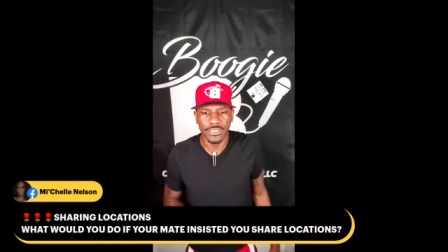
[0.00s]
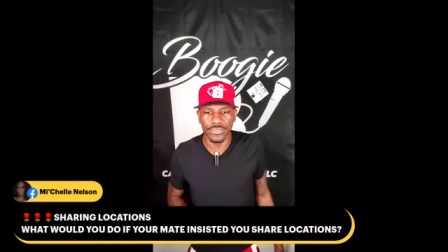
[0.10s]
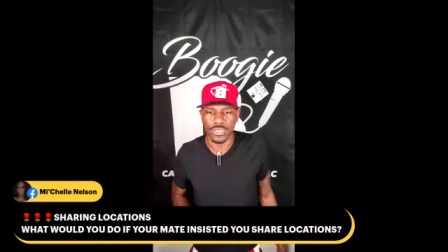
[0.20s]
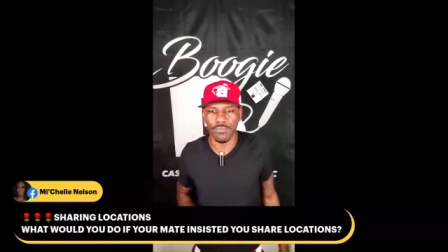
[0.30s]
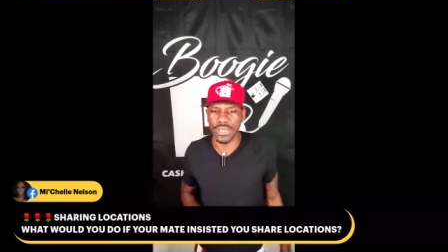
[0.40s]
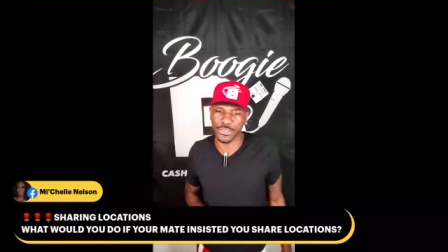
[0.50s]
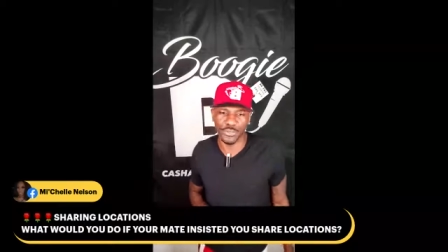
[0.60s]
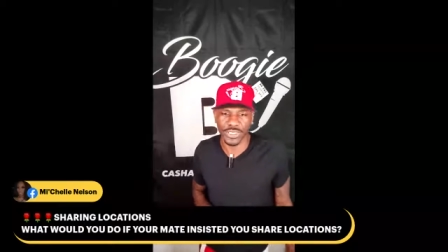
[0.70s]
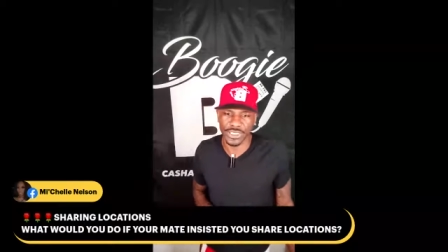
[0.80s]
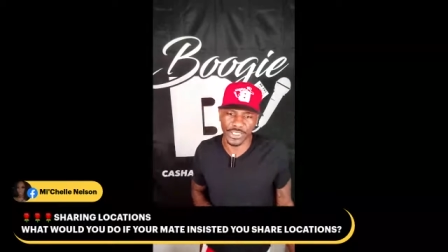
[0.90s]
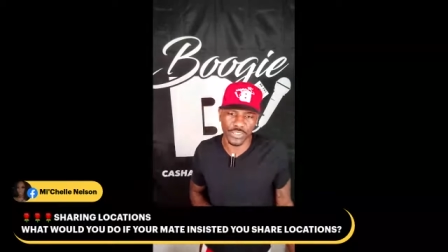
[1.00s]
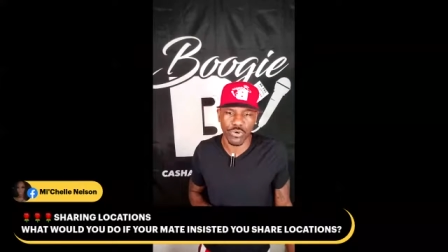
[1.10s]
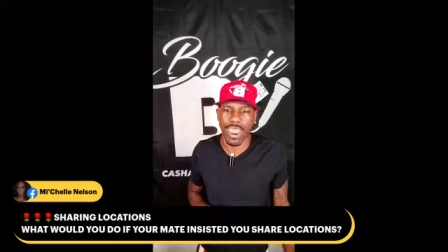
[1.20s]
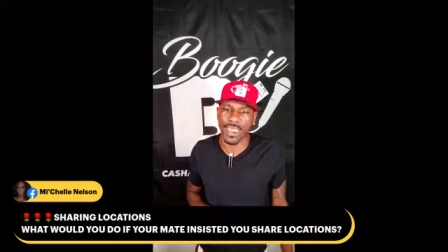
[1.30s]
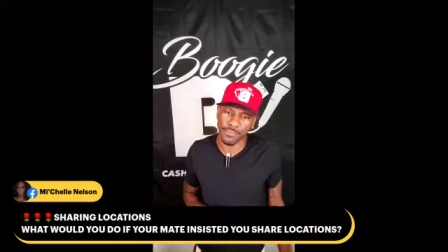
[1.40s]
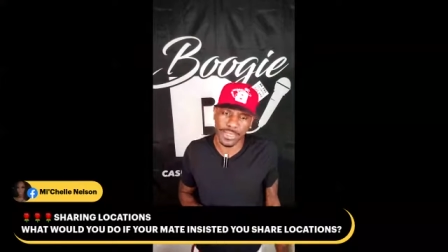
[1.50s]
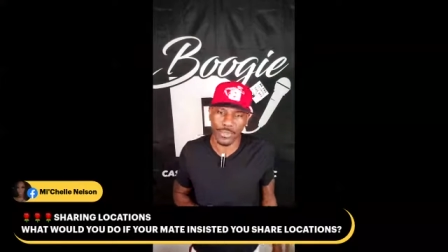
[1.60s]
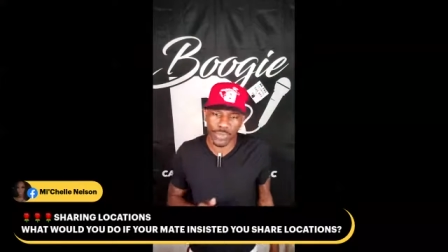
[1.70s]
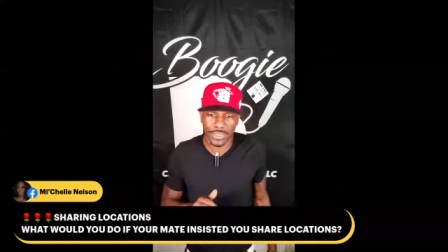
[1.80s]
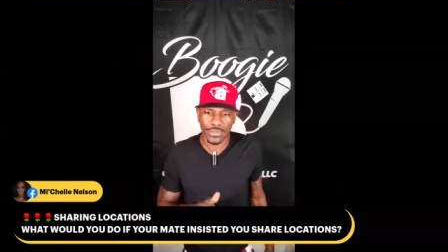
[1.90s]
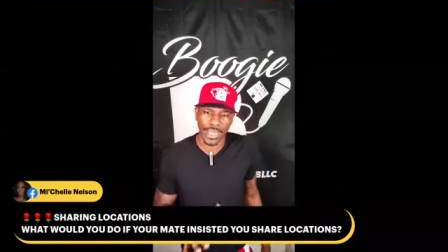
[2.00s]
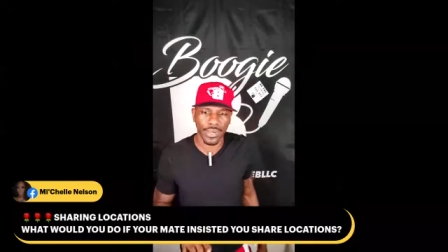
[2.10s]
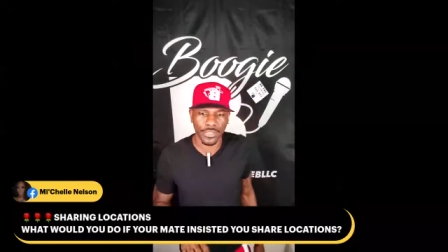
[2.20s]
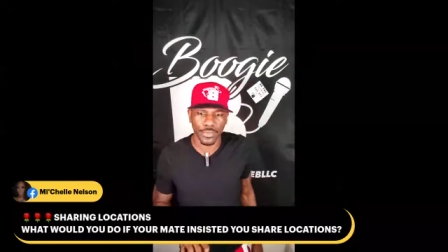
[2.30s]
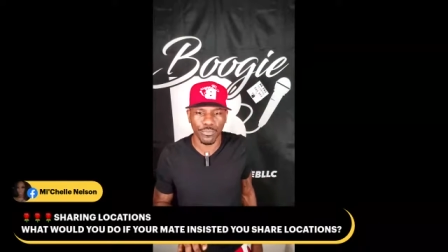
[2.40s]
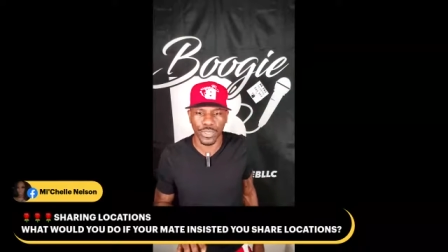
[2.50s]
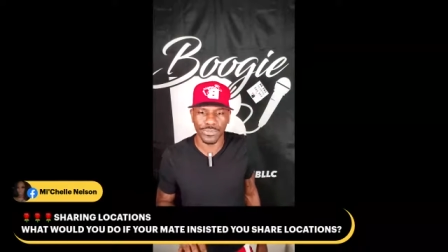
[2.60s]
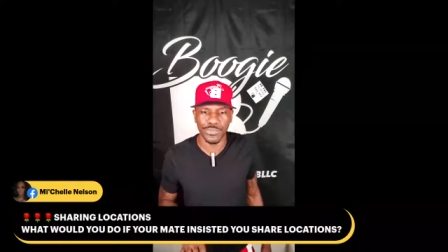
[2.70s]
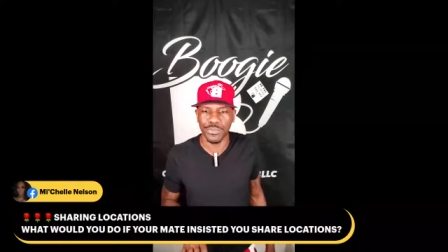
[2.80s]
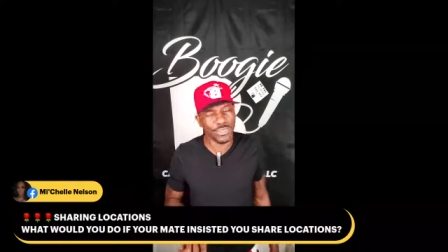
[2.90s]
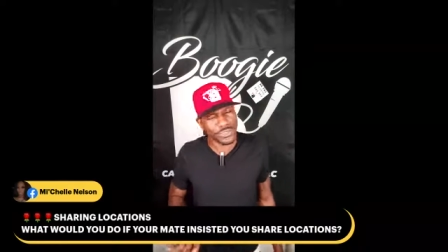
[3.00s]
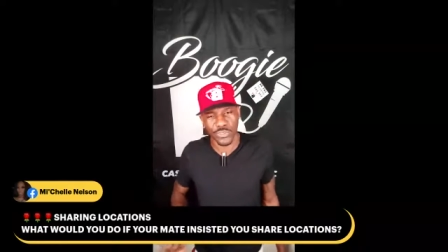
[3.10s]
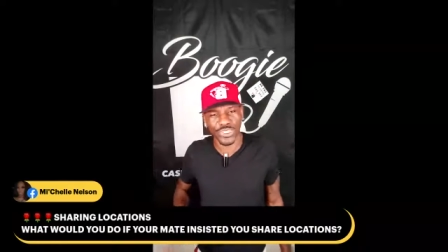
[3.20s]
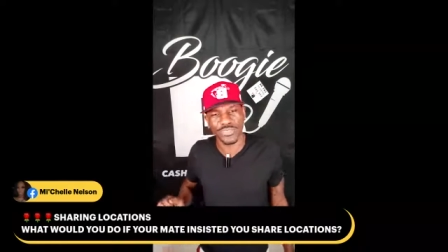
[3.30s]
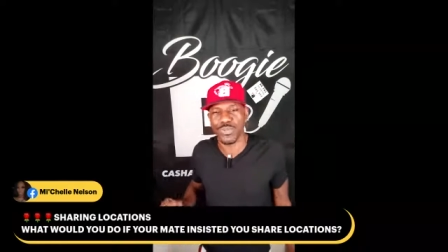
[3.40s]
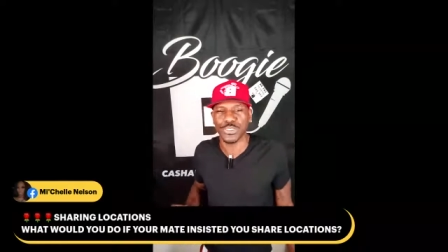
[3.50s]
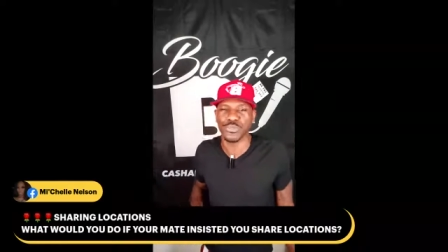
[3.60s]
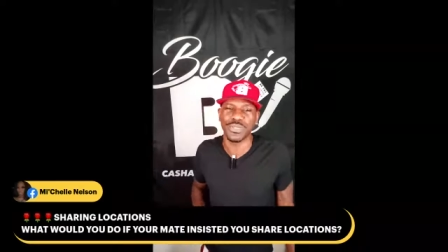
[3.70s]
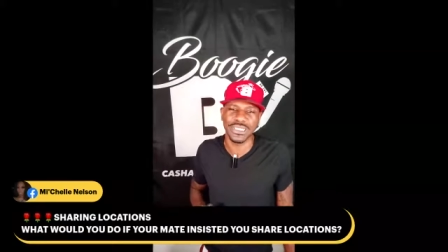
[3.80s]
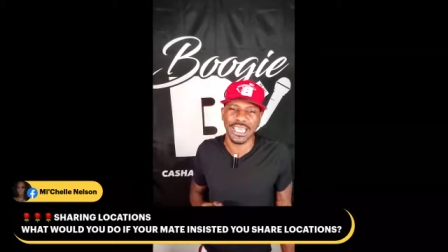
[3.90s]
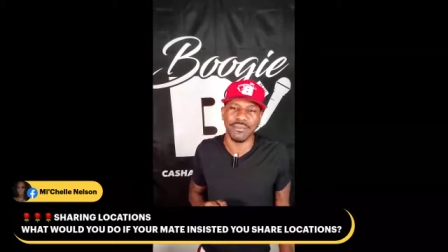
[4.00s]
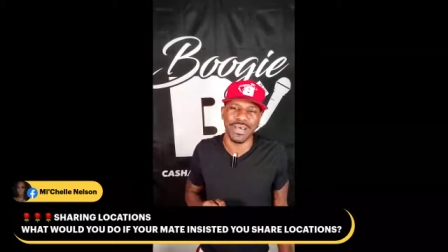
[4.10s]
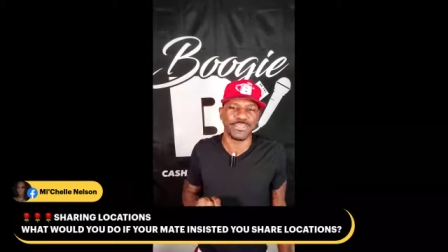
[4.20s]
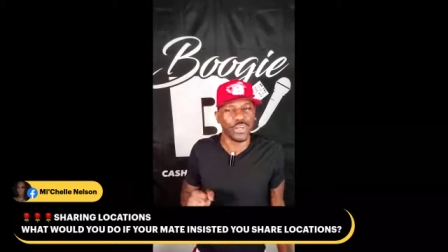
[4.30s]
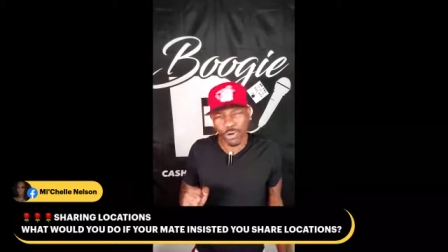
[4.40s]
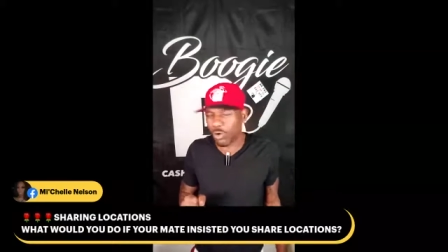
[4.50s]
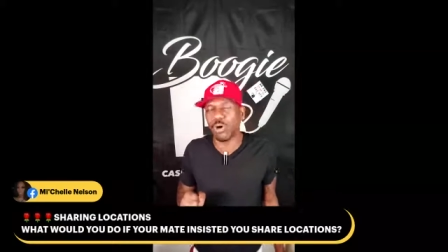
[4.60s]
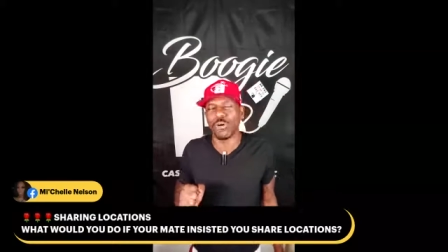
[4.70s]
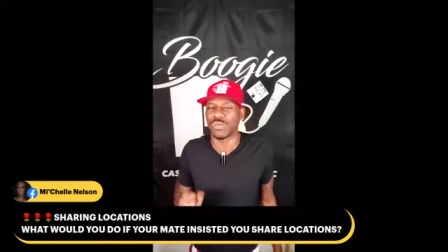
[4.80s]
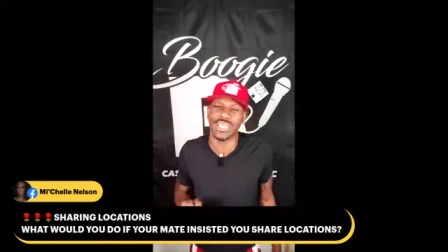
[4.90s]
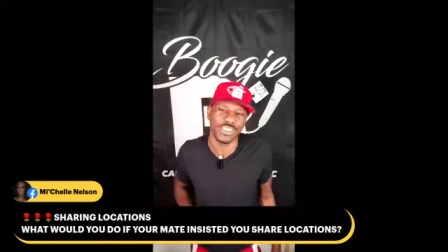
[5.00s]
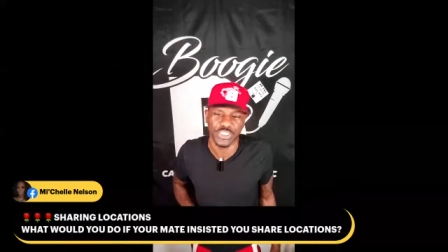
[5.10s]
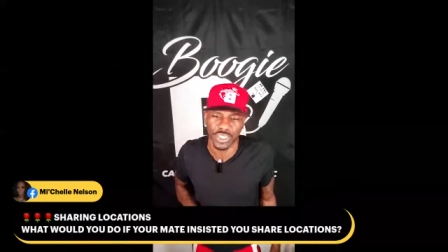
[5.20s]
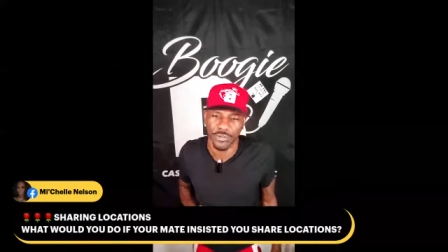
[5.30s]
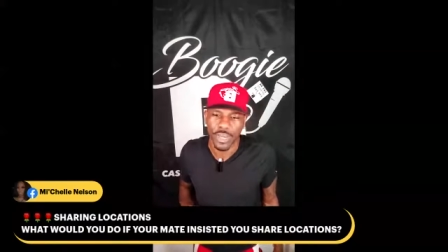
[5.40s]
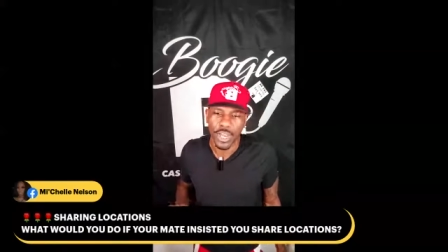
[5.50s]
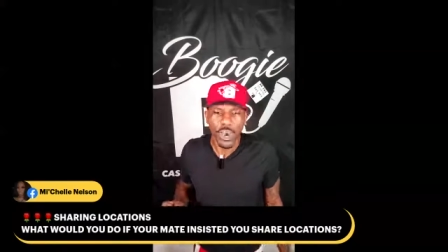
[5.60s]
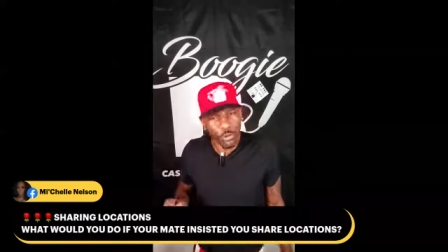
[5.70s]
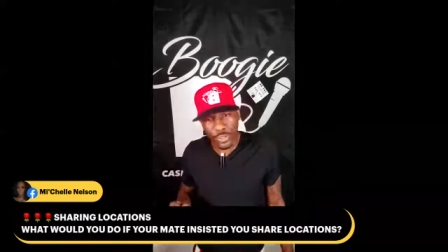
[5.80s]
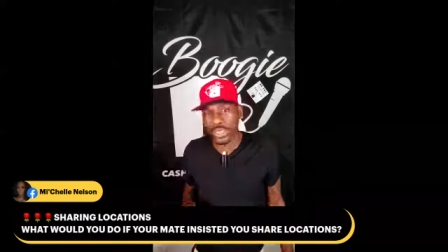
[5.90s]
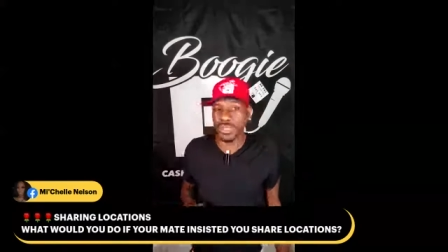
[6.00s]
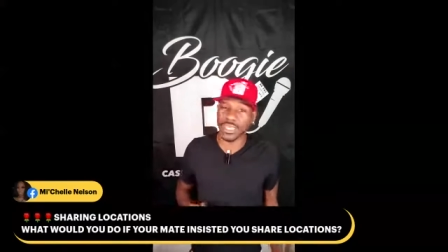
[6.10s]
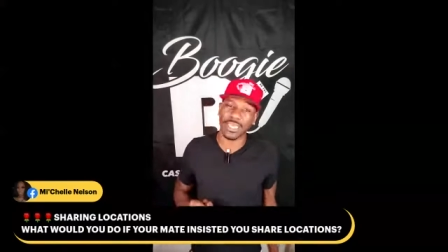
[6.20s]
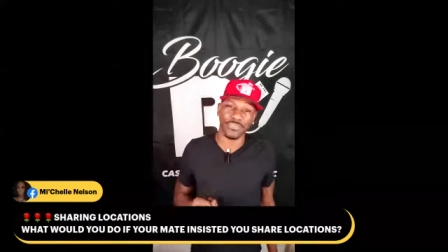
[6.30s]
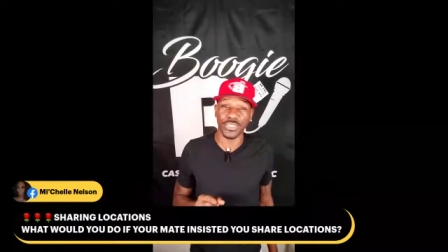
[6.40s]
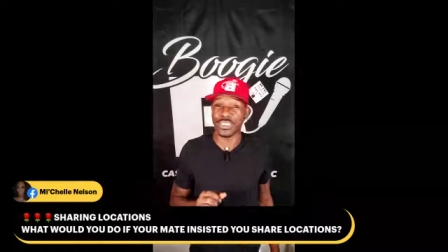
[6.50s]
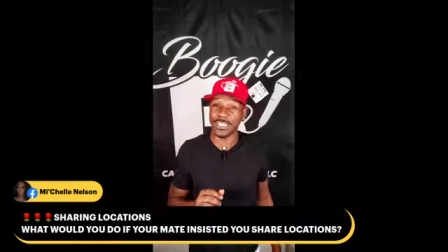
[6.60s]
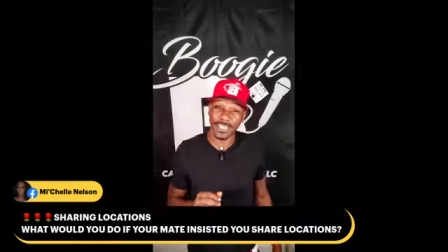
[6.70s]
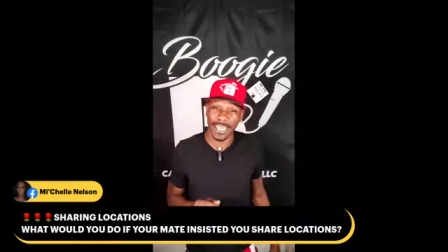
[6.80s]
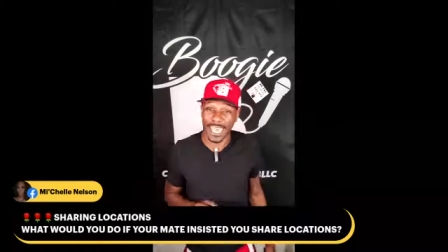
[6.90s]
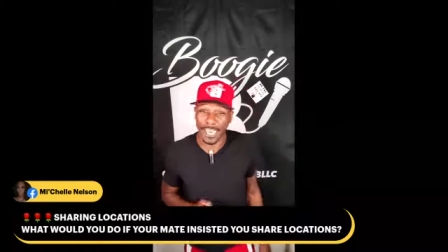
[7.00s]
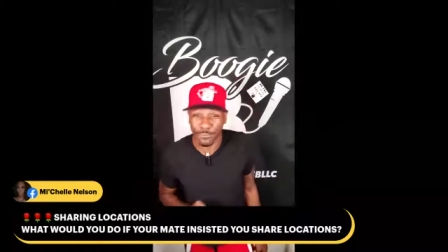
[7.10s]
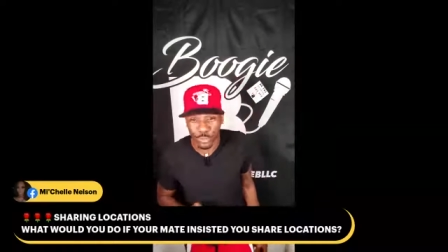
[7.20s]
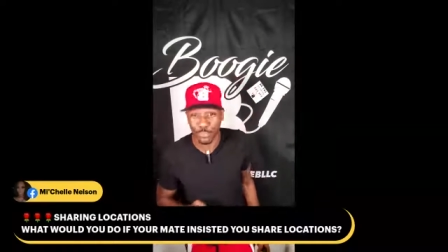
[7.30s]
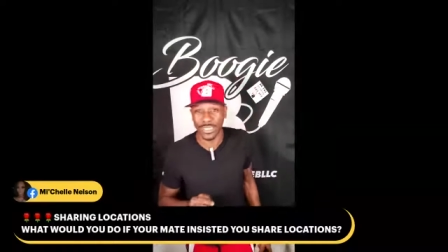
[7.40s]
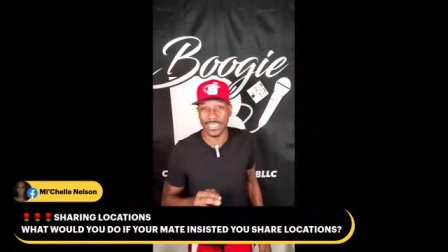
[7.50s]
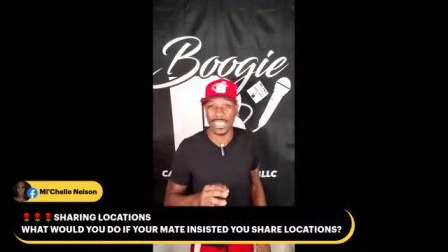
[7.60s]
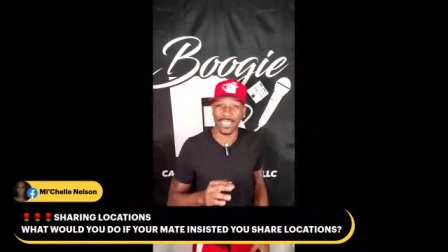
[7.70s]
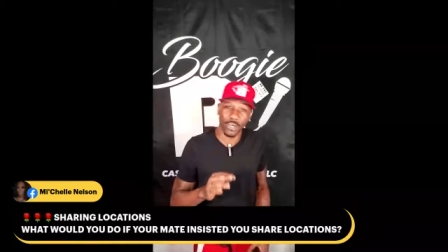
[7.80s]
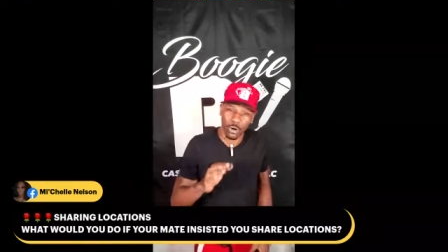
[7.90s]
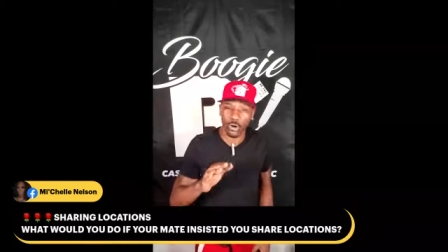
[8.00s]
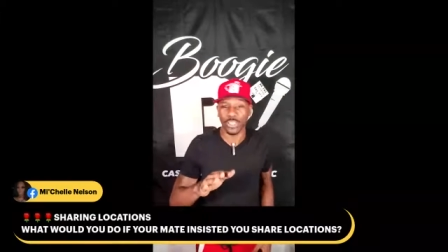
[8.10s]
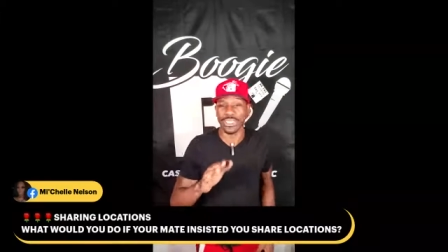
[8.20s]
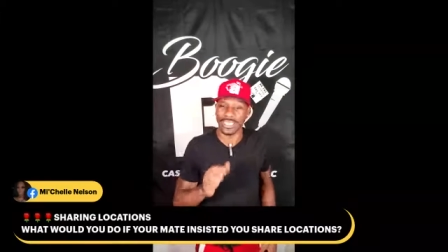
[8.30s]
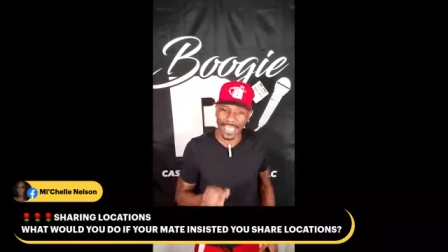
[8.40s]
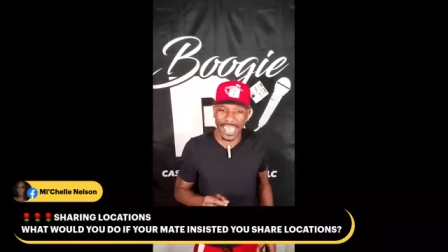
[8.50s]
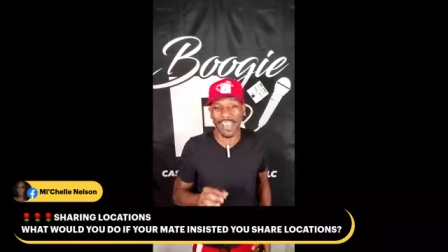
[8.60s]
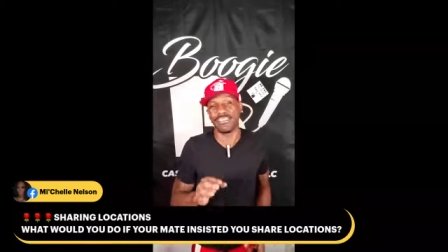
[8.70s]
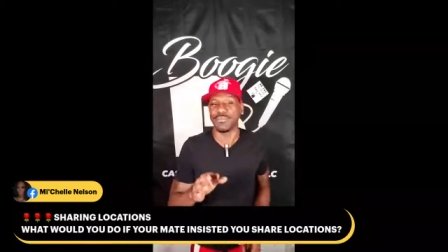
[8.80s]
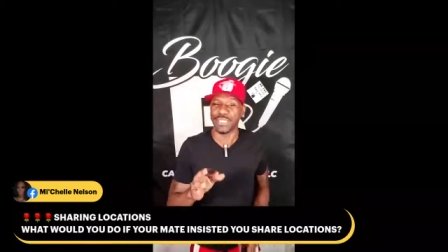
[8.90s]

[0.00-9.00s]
You talking about you need to track me? What the hell you what you been? So this is what you have been thinking about the whole relationship. We done been together for a year and a half. You have been thinking the whole year and a half.